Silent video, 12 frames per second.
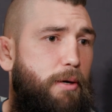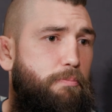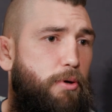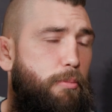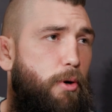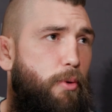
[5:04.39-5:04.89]
him
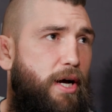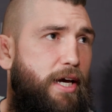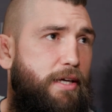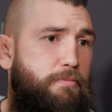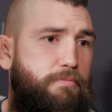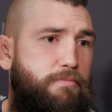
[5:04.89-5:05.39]
up, put him
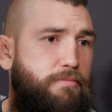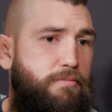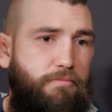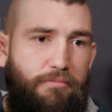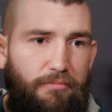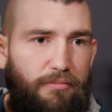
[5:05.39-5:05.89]
away.
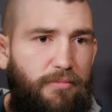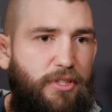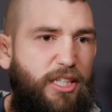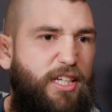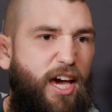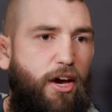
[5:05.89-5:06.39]

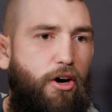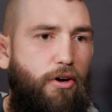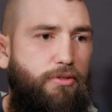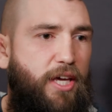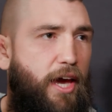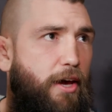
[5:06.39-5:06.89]

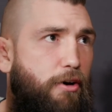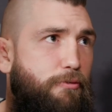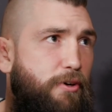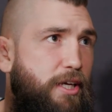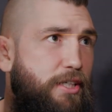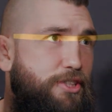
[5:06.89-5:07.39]
TKO, KO
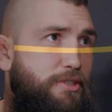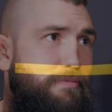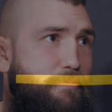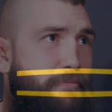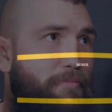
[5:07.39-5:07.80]
finish.